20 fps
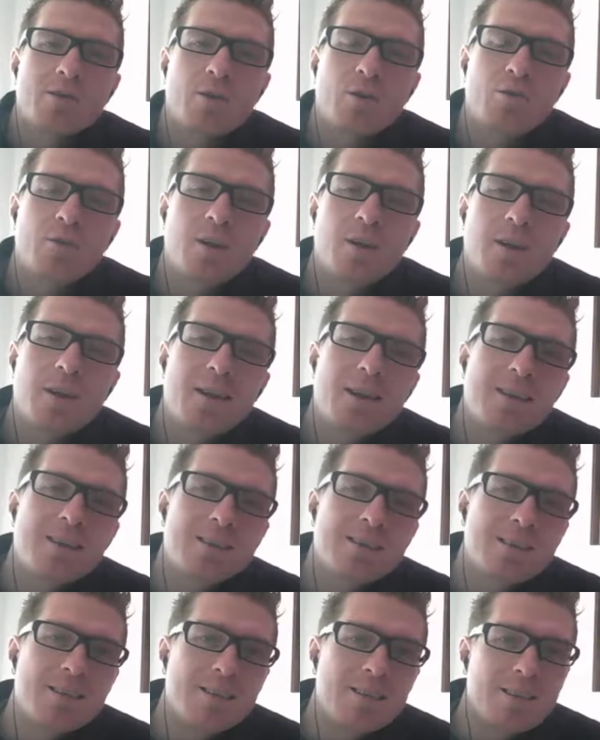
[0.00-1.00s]
So the link
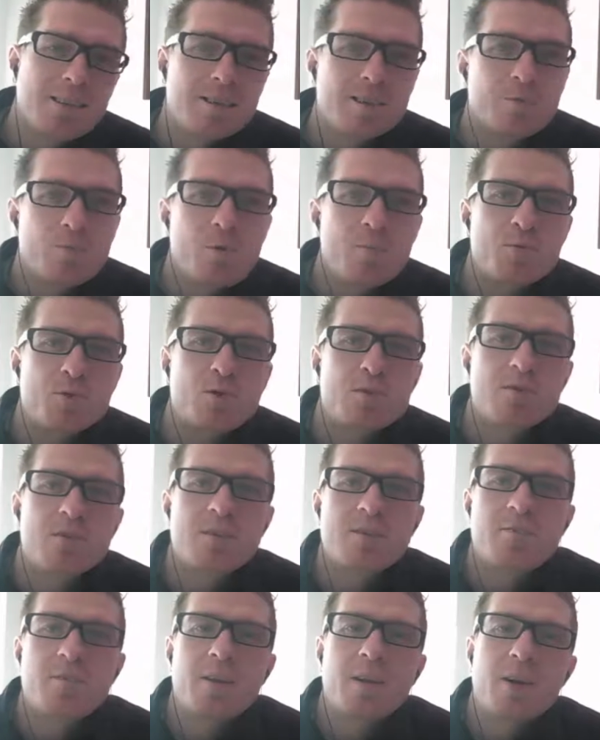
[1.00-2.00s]
is in the description
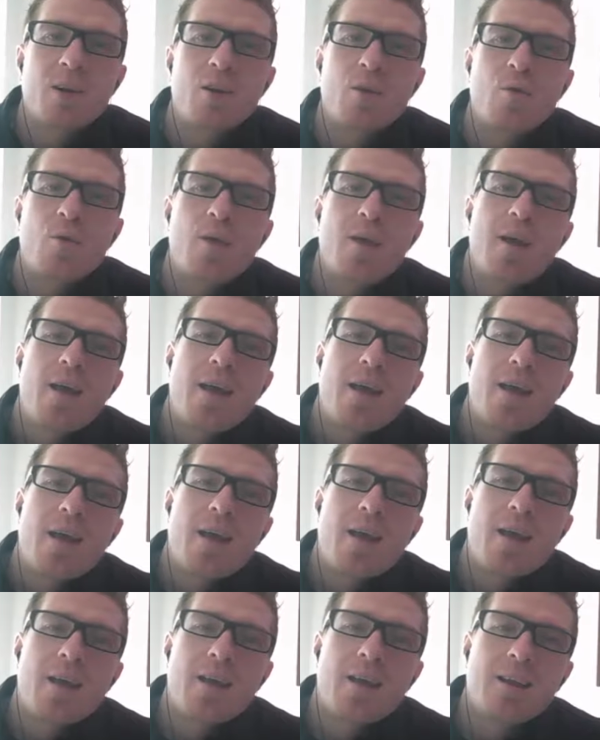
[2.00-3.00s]
of this video,
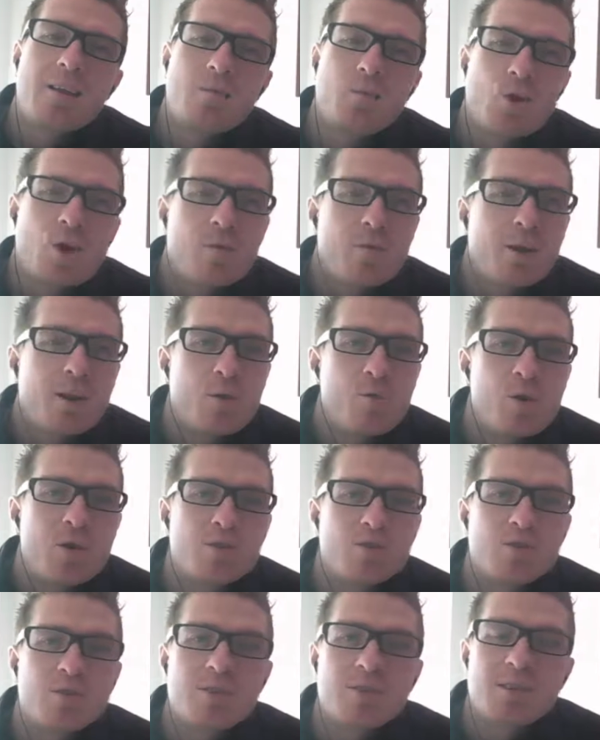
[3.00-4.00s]
and if you have any
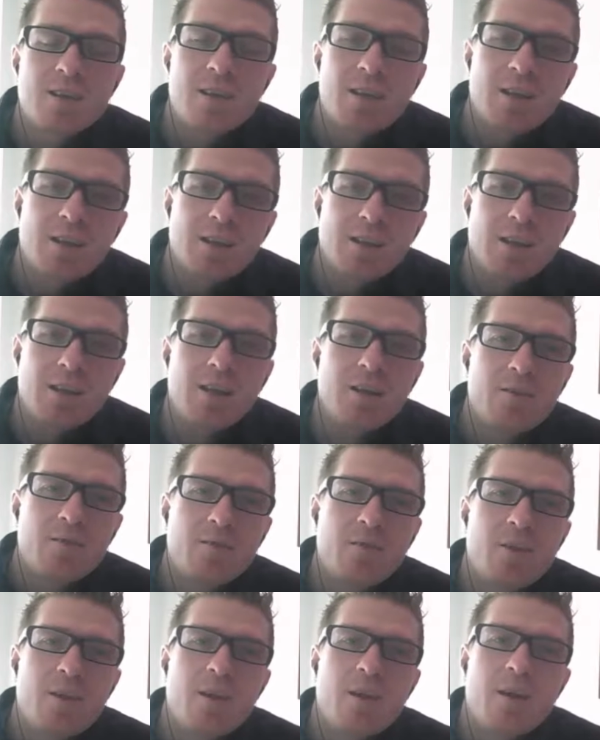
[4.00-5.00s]
questions,
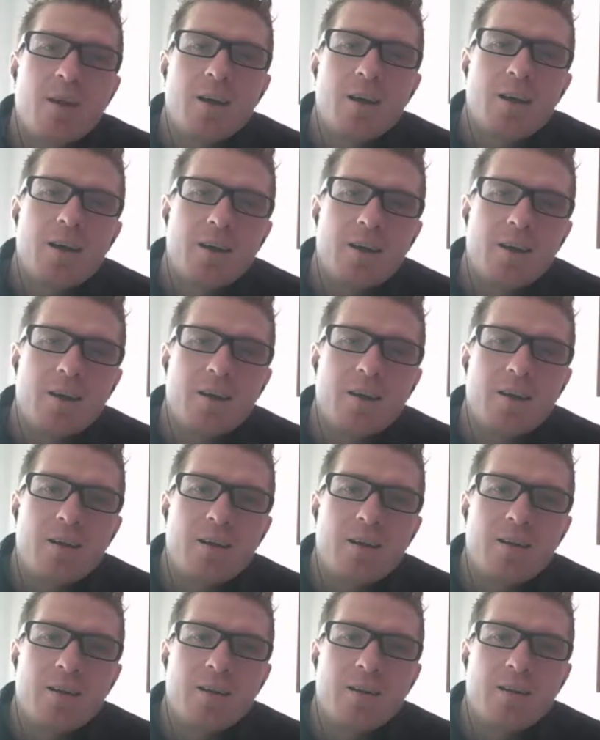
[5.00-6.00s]
leave
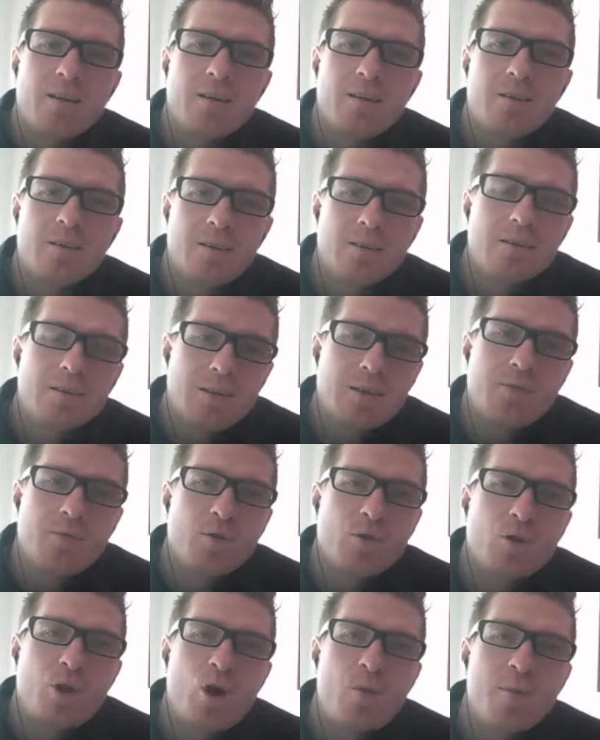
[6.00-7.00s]

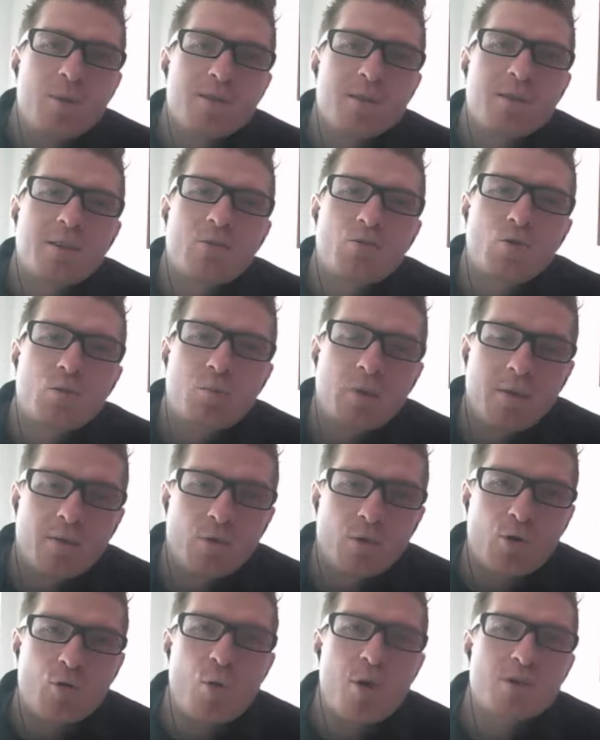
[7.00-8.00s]
your comments in the group,
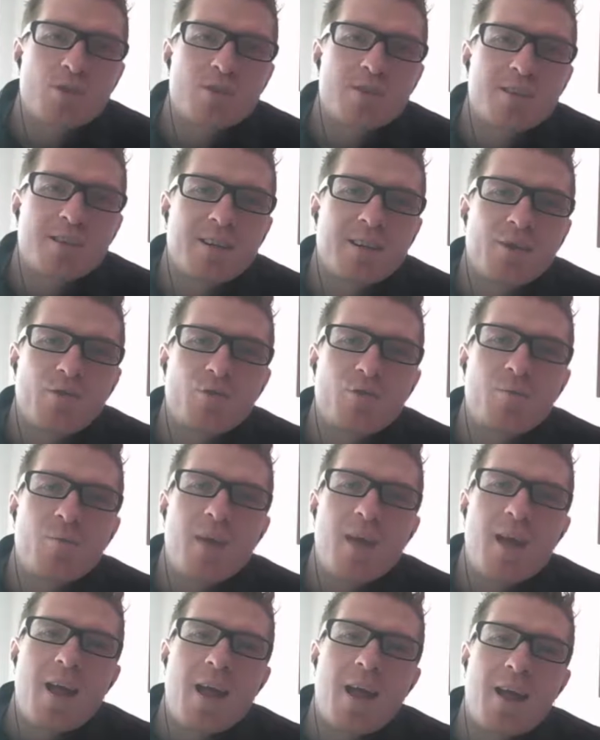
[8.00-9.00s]
leave your questions in the
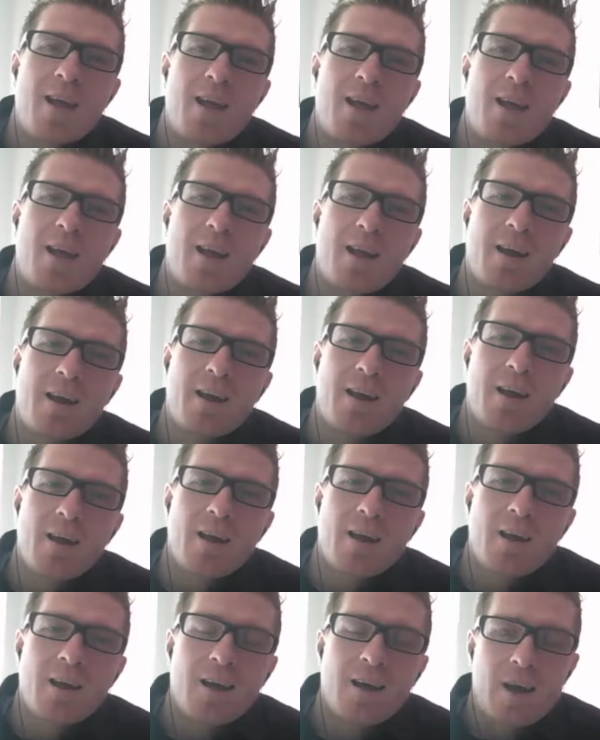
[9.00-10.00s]
group, and
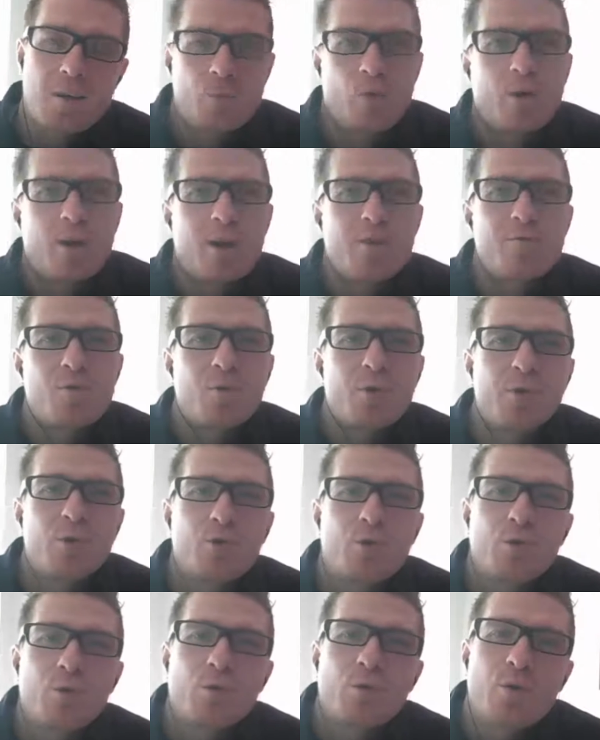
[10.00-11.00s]
I'm looking
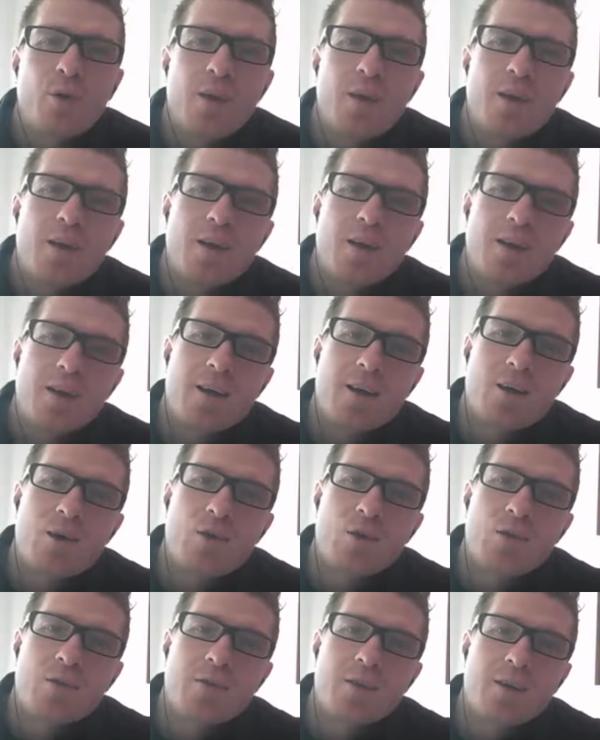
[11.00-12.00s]
forward to
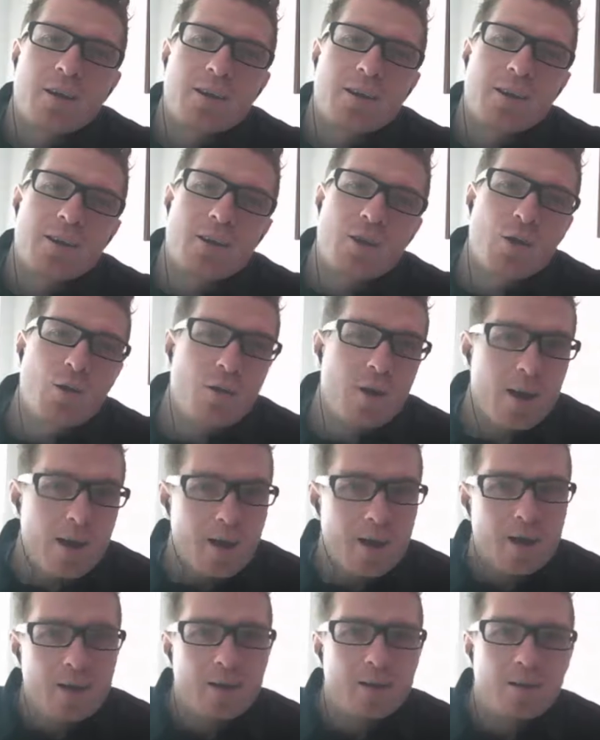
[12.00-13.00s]
contacting you
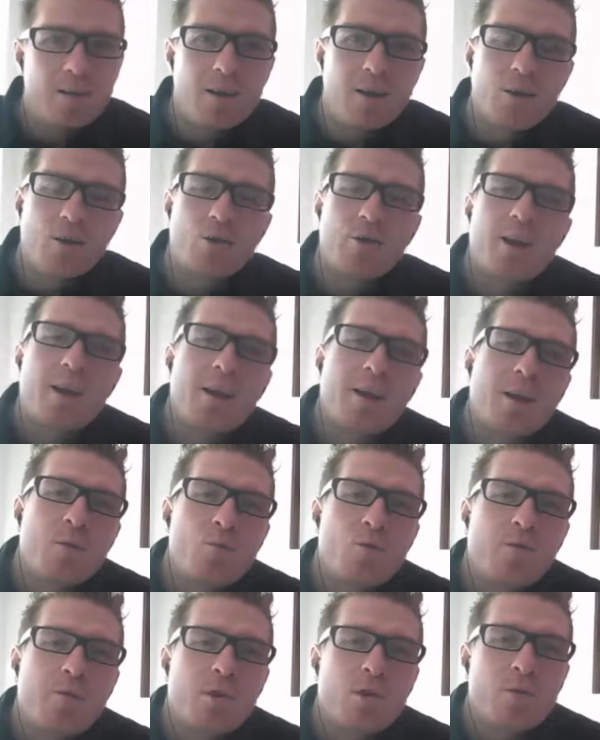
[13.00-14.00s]
and
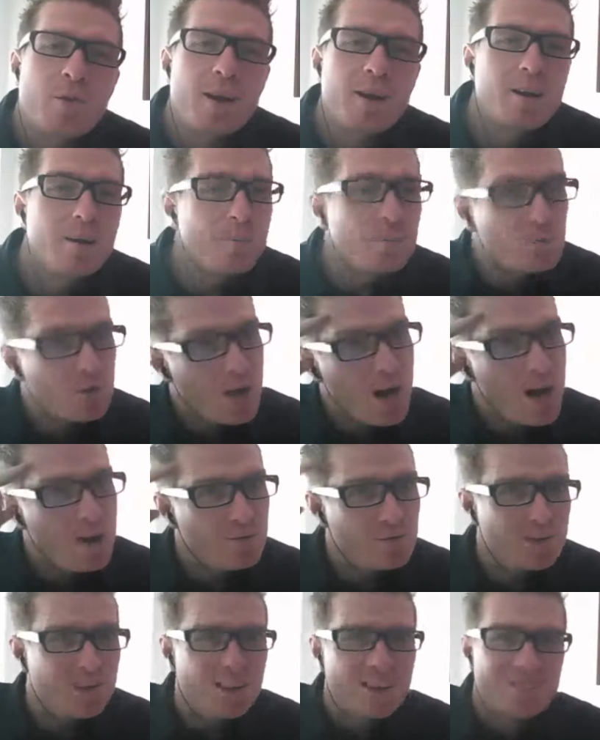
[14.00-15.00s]
connecting with you. All right,
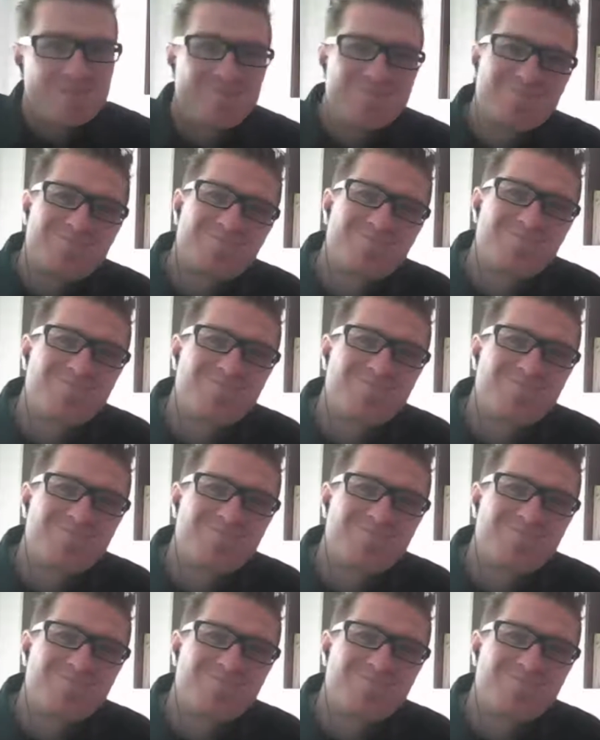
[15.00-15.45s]
ciao, see ya.